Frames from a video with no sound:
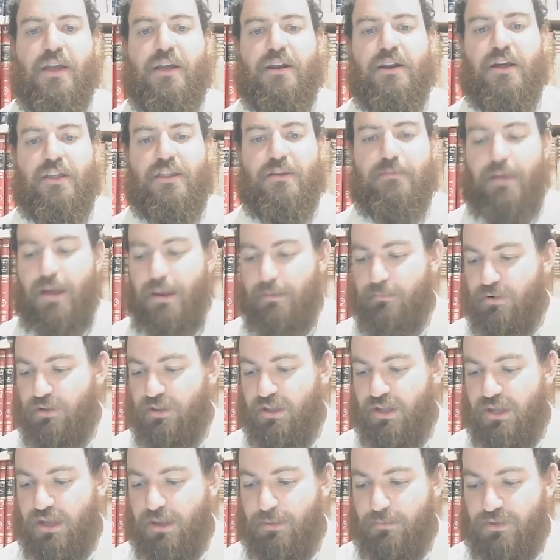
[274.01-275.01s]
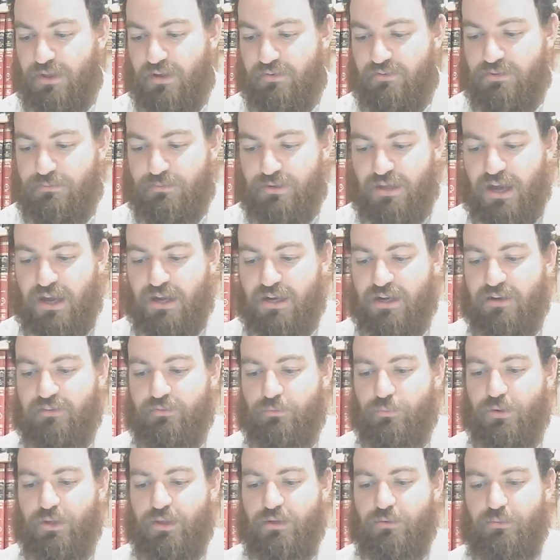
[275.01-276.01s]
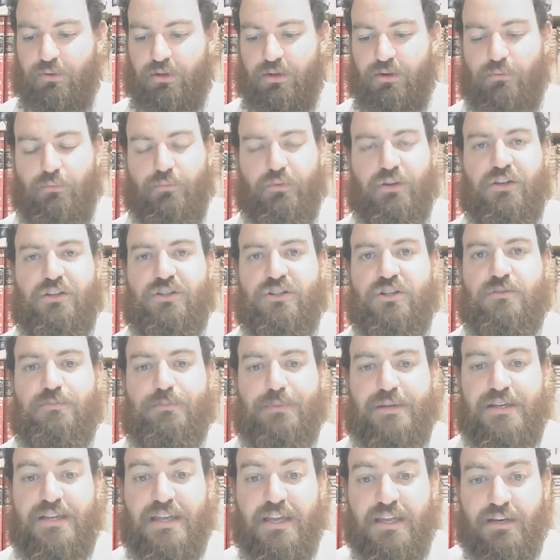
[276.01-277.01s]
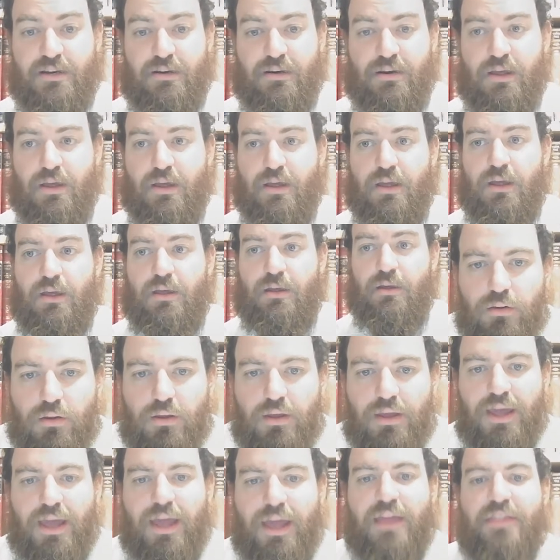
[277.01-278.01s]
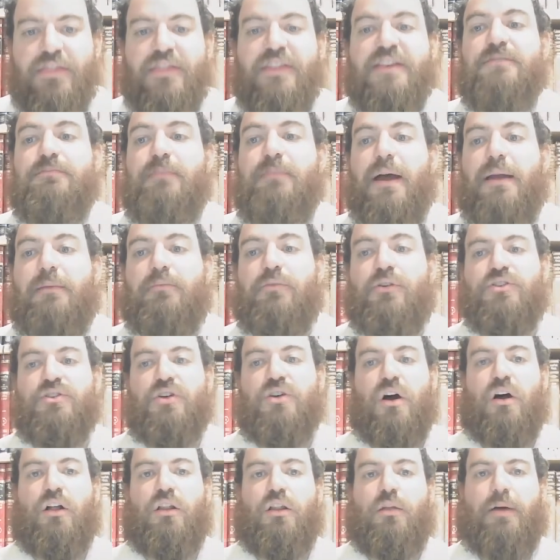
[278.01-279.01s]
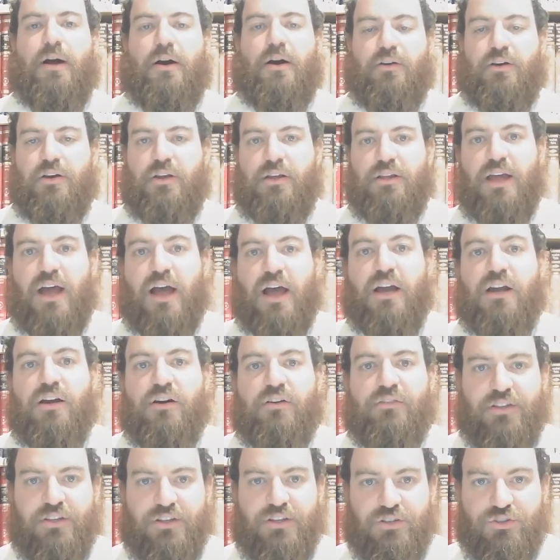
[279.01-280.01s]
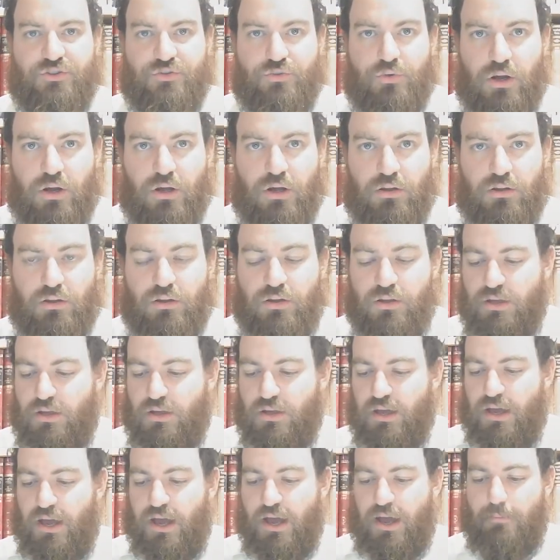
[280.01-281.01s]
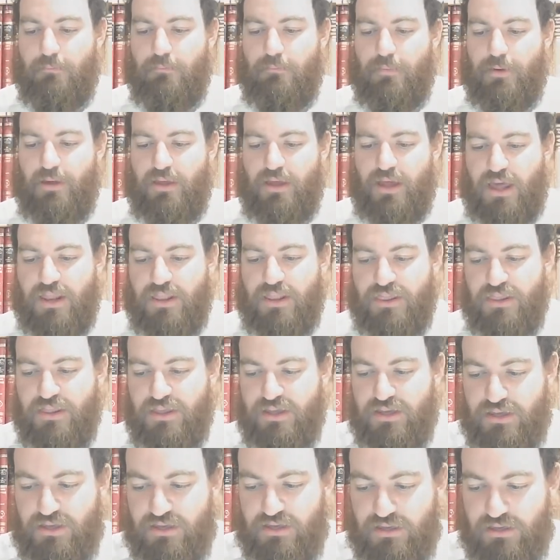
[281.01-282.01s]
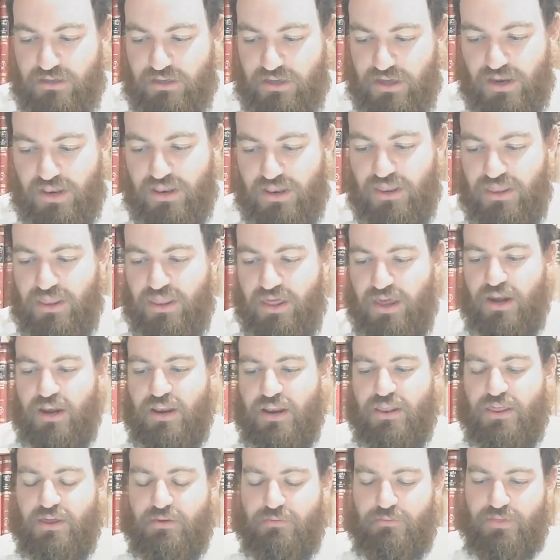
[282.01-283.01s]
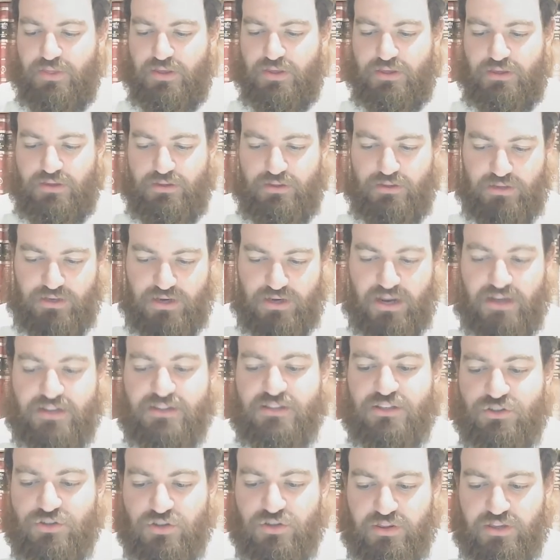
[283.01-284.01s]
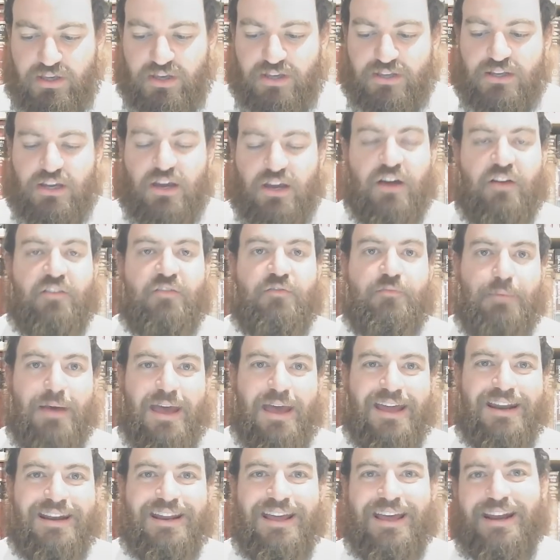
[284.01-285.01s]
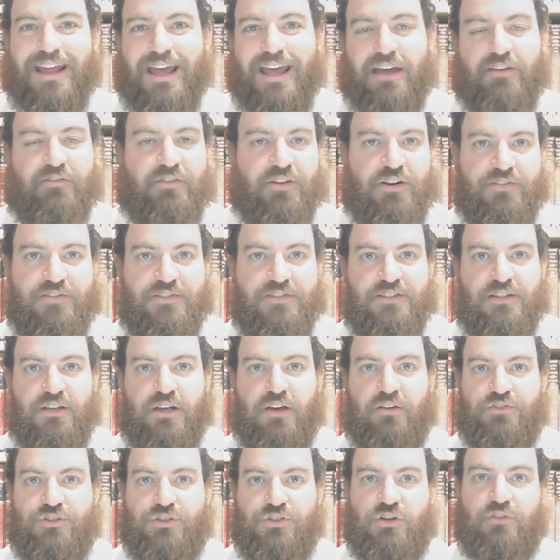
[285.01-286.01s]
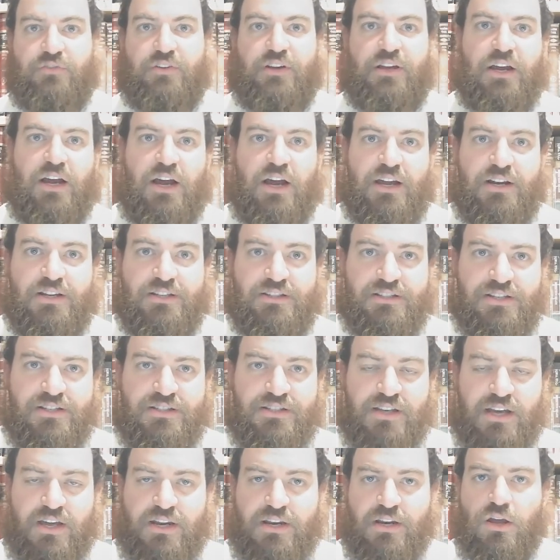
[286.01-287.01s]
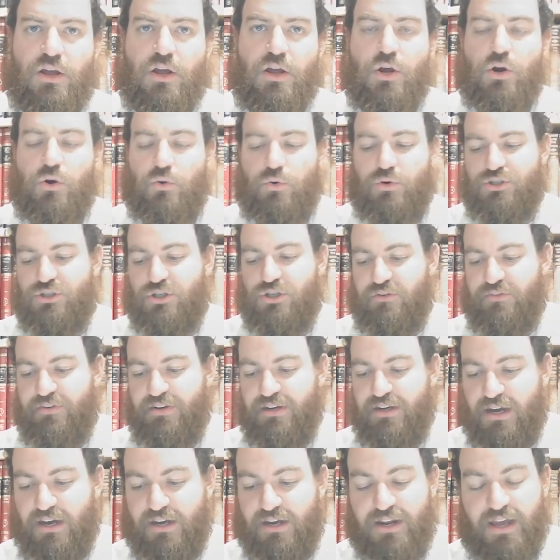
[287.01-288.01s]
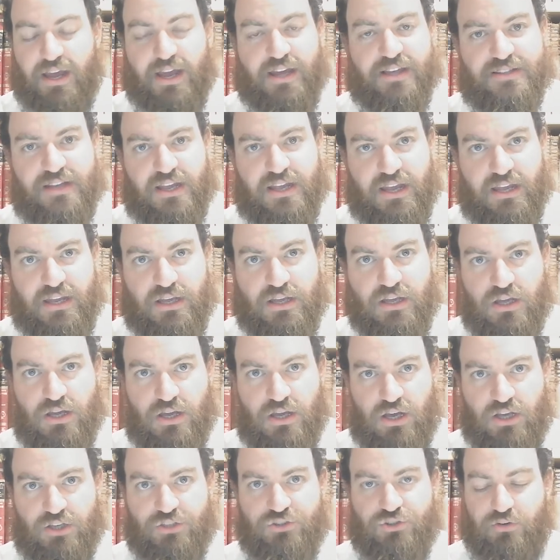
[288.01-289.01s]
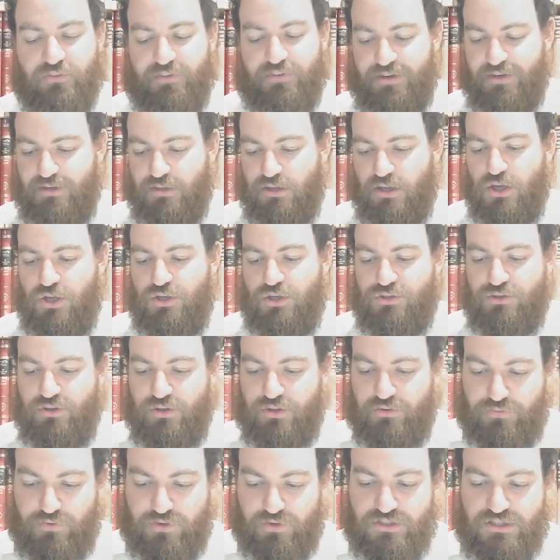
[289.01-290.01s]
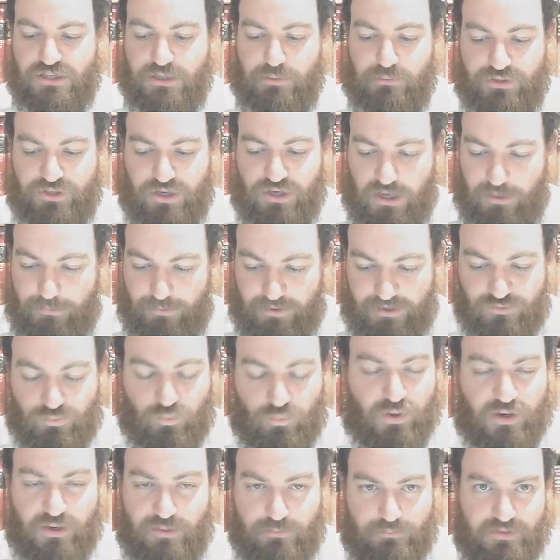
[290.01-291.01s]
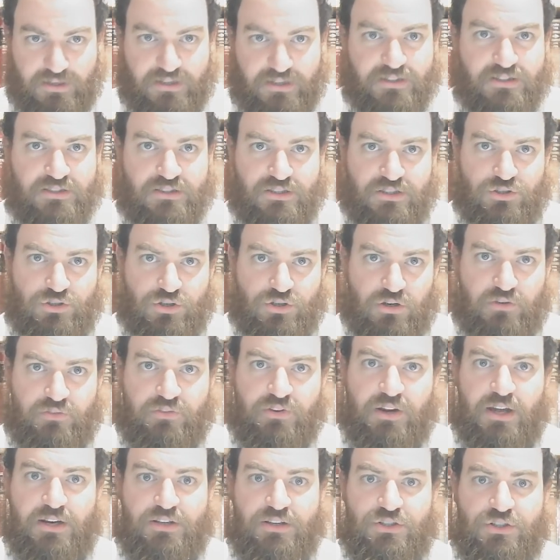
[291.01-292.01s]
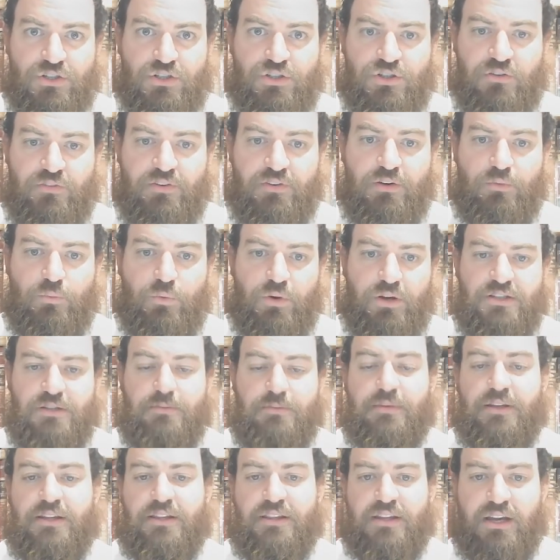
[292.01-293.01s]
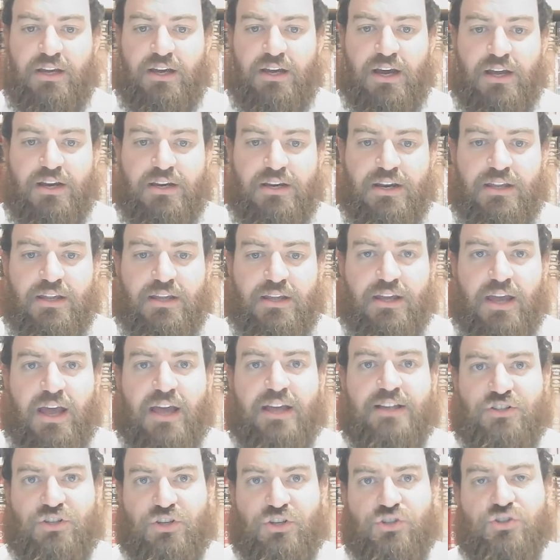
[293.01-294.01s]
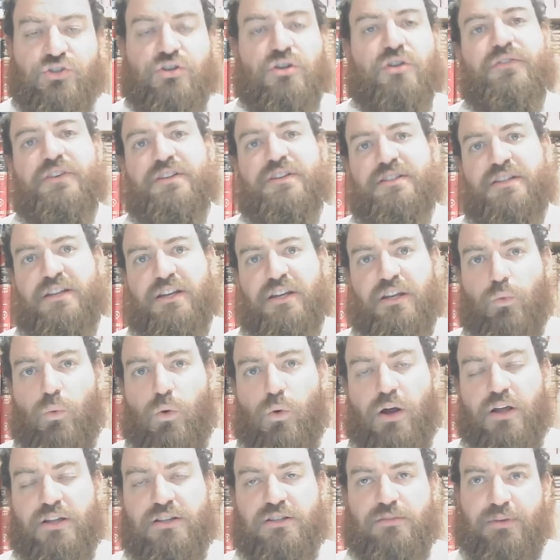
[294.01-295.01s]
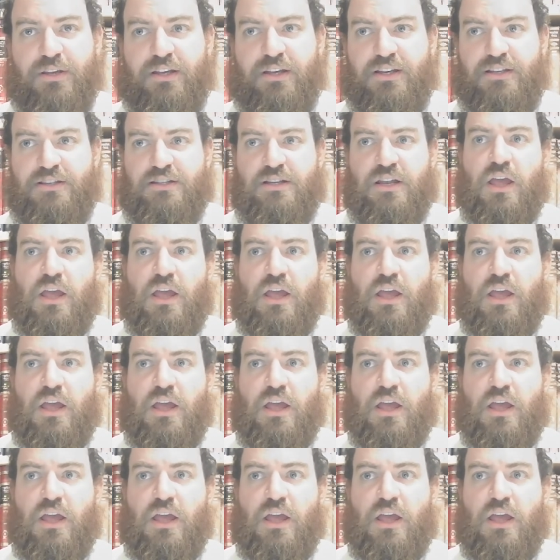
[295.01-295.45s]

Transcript: Now the Maimer Lehibit Avin B'Yaakov, we we we just begin, and this Maimer is all about Yaakov and Yisrael, um, and the and and the, the connecting to the idea of Ben and Eved of, of serving God as a son or serving God as a a servant. So the first thing we're going to talk about is what it means to serve God as a servant. What does it mean that God has a service that He wants? Because